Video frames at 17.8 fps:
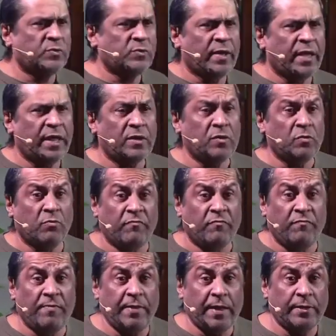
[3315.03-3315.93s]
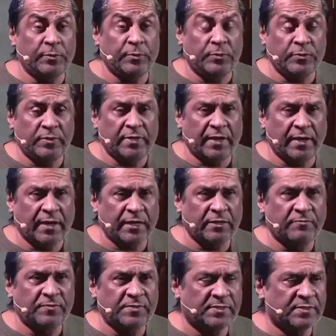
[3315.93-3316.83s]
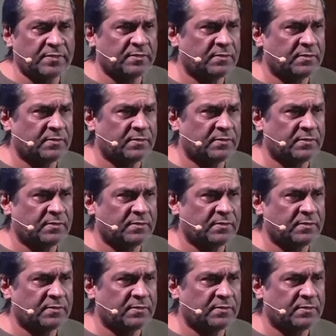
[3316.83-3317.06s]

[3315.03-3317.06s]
who add no value to their lives.